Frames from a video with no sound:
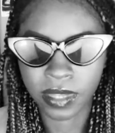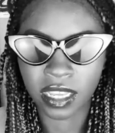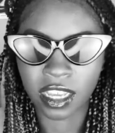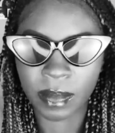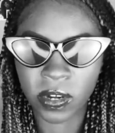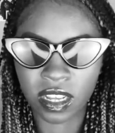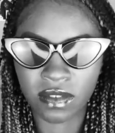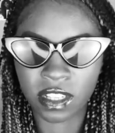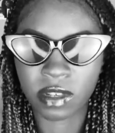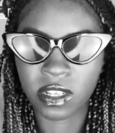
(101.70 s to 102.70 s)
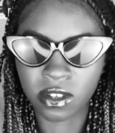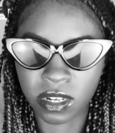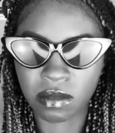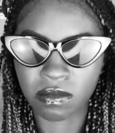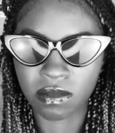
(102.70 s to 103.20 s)
I'm here to give you some history.
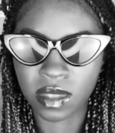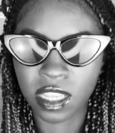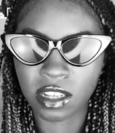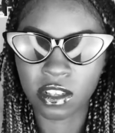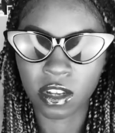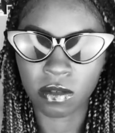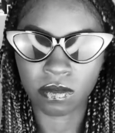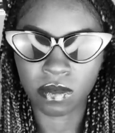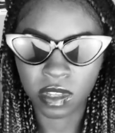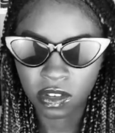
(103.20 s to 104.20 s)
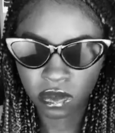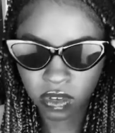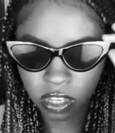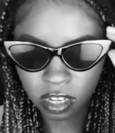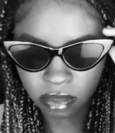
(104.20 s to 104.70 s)
So,
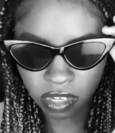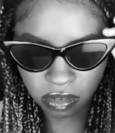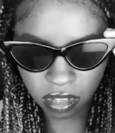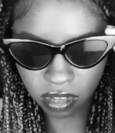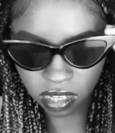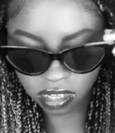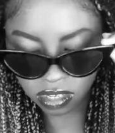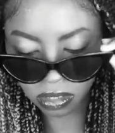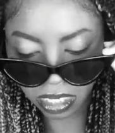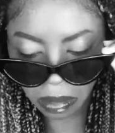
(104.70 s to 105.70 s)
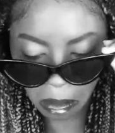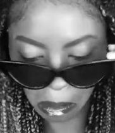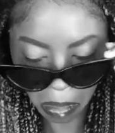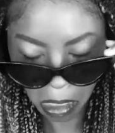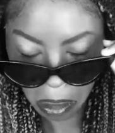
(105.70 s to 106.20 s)
when it comes to the history
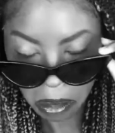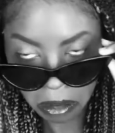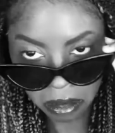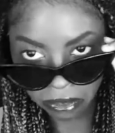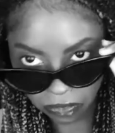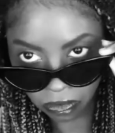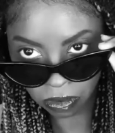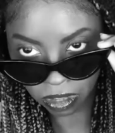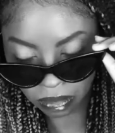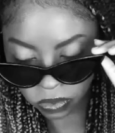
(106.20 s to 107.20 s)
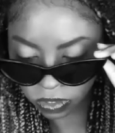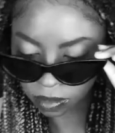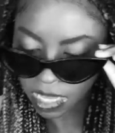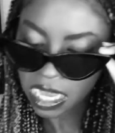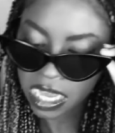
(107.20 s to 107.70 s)
of food labels,
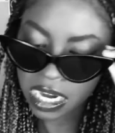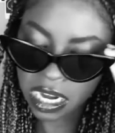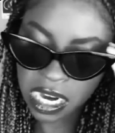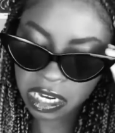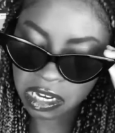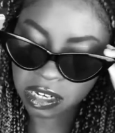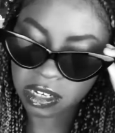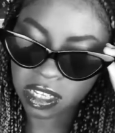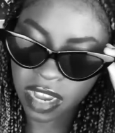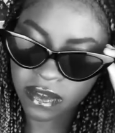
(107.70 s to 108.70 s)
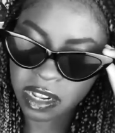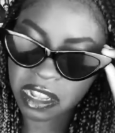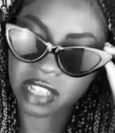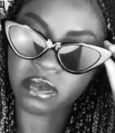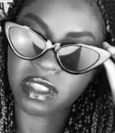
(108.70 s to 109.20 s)
in 1970,
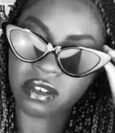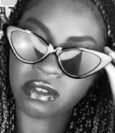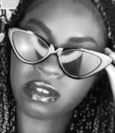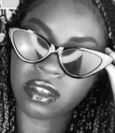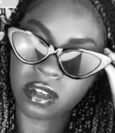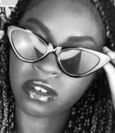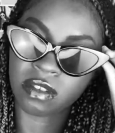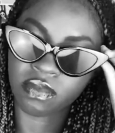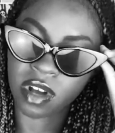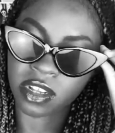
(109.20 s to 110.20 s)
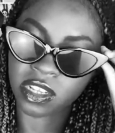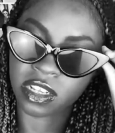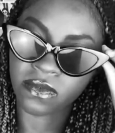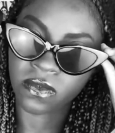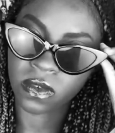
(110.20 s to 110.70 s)
that's when there was a surge in
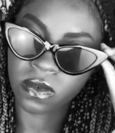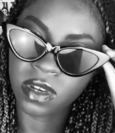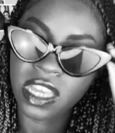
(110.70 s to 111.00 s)
processed food.